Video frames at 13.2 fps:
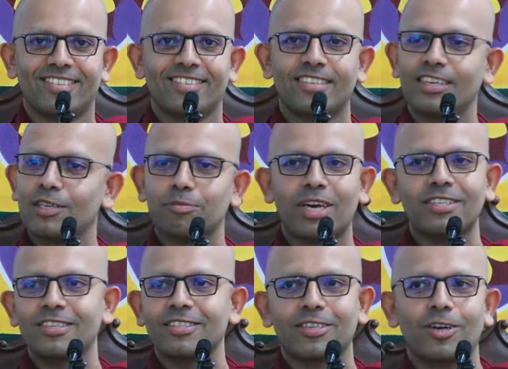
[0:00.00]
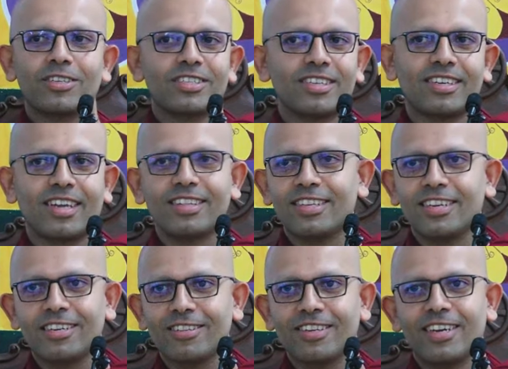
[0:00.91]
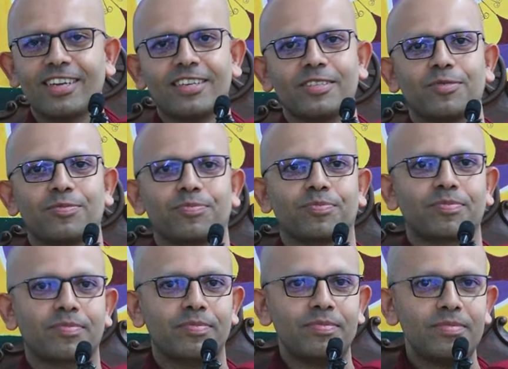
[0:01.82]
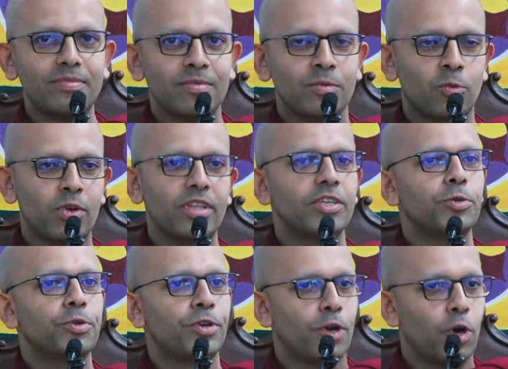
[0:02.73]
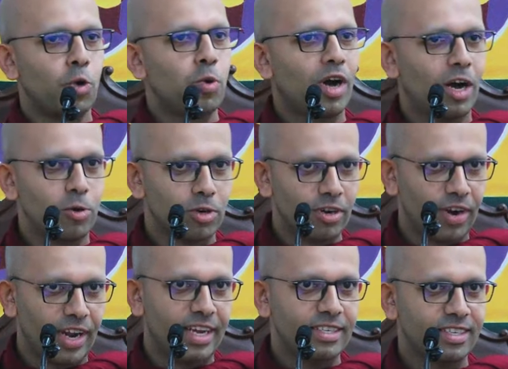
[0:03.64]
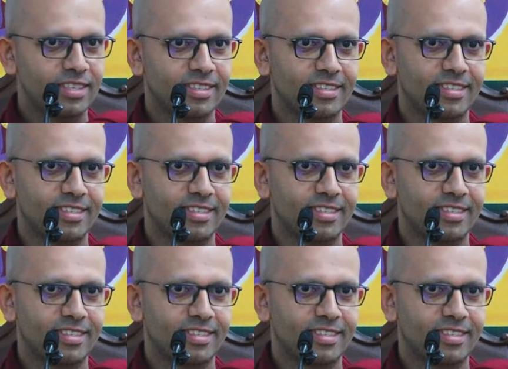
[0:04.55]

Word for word: See, it matters not at the end of the day whether you know how great